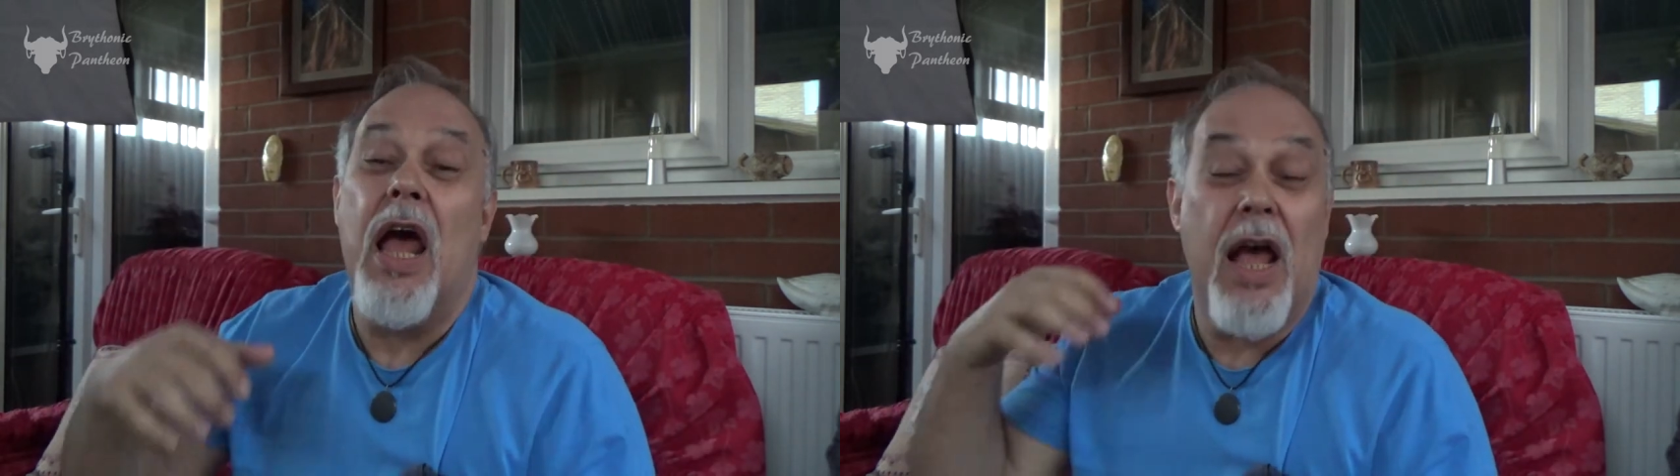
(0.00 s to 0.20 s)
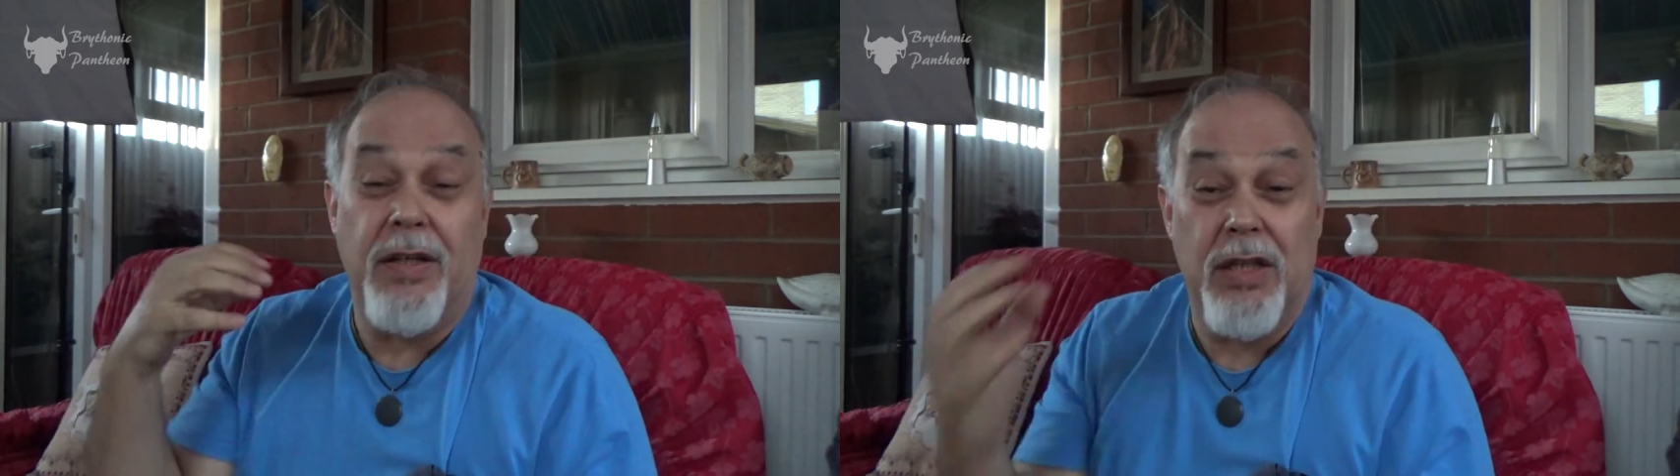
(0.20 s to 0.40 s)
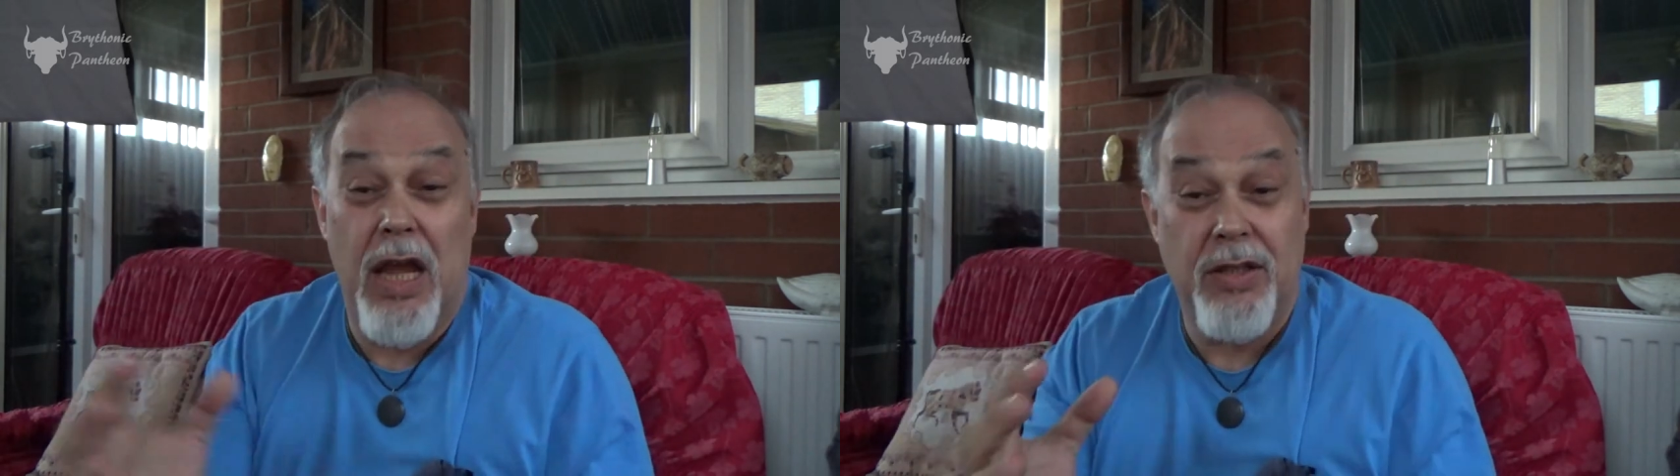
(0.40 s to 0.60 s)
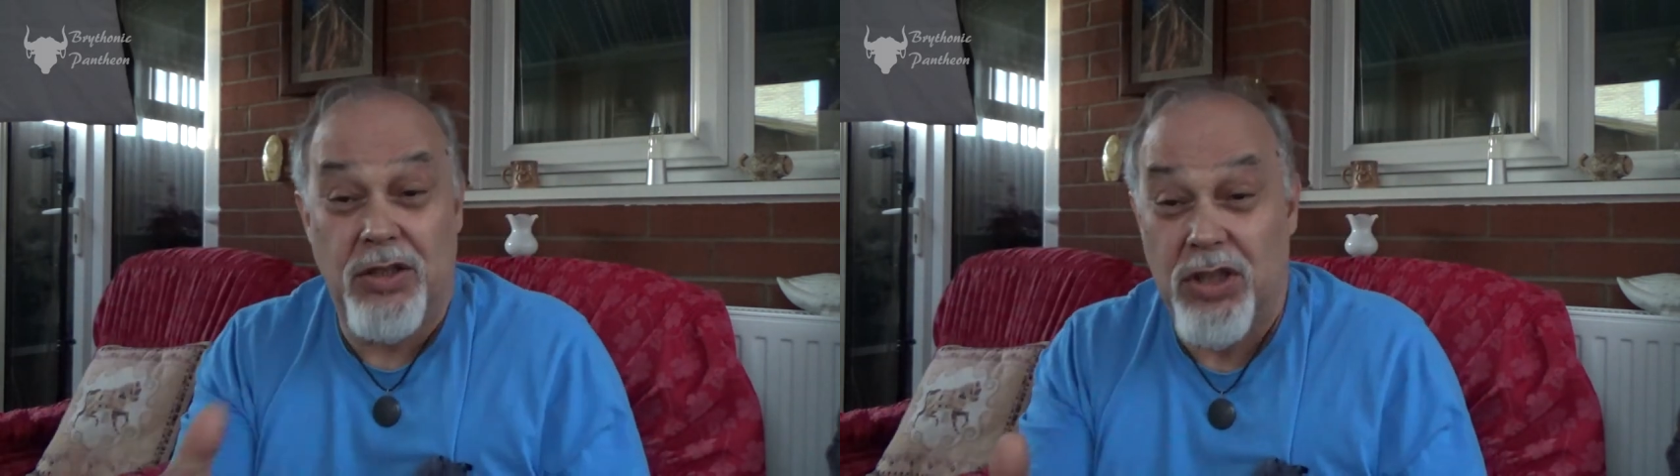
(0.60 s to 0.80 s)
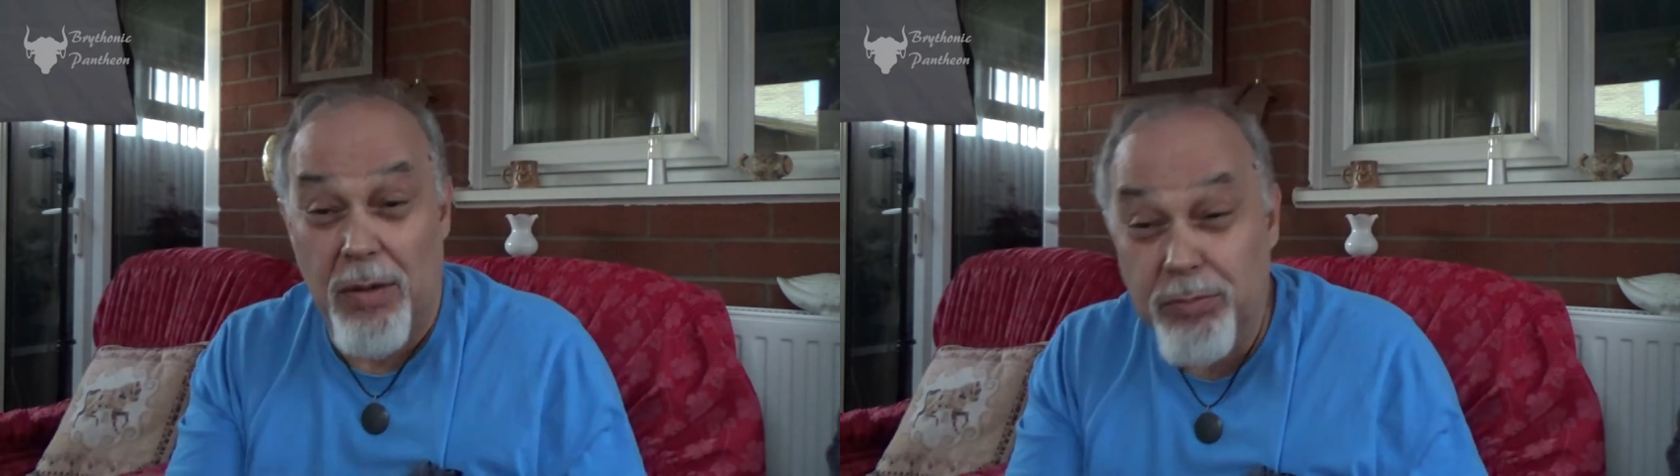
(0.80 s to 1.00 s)
and, and
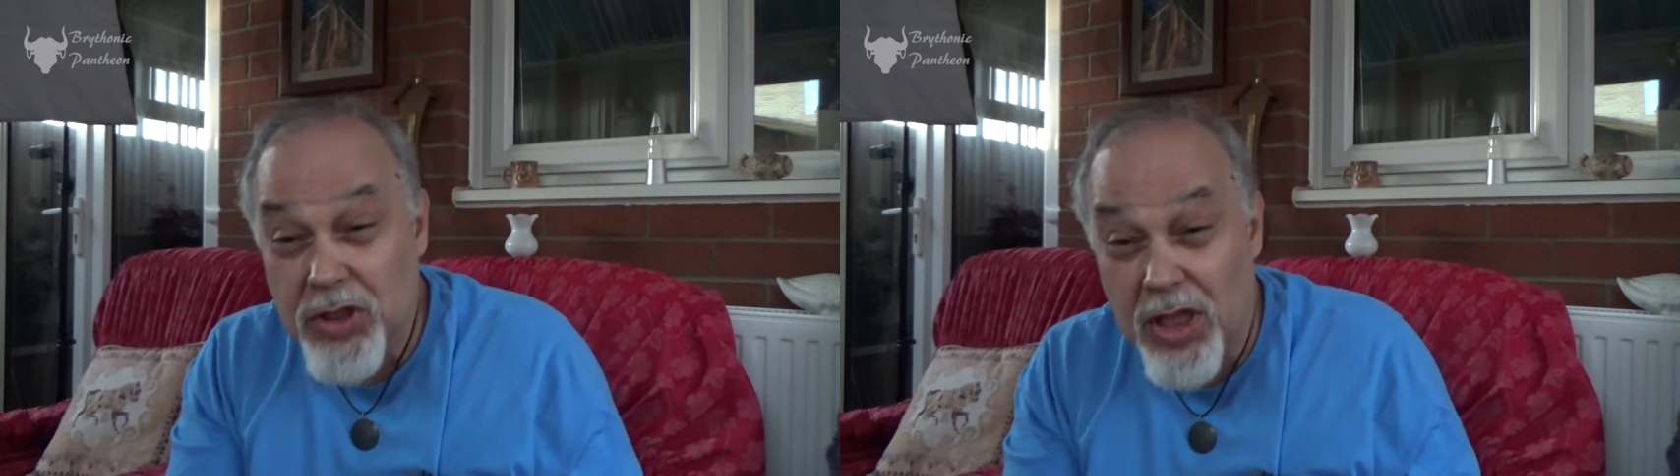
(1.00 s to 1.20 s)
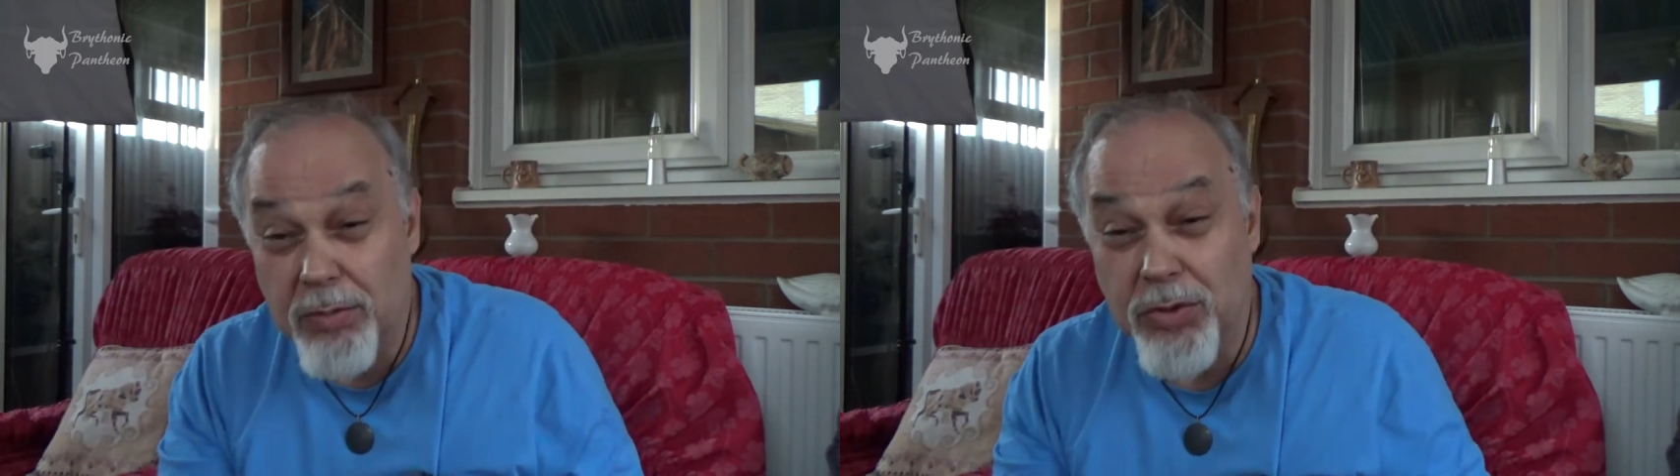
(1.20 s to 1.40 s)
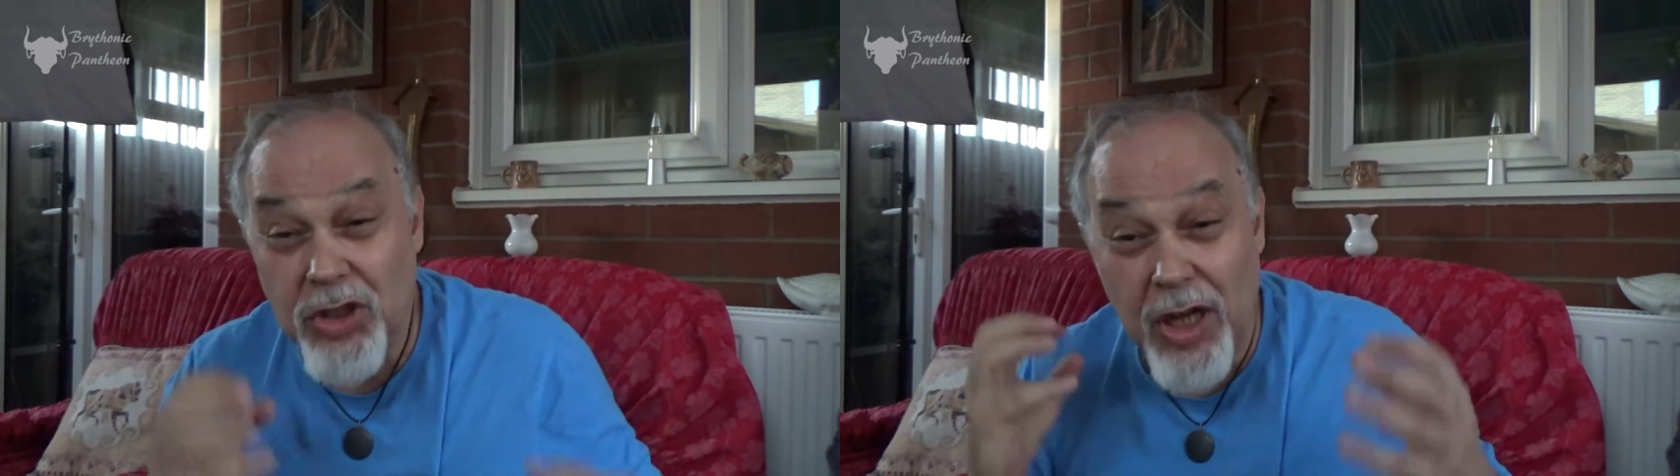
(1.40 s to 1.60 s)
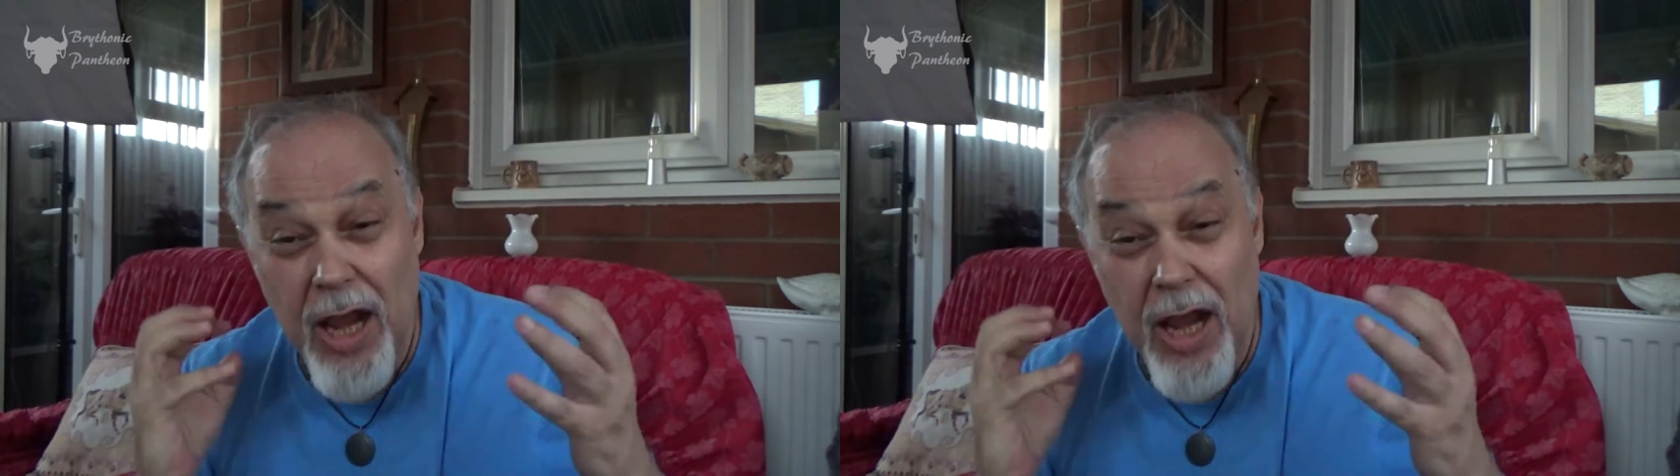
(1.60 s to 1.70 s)
sometimes she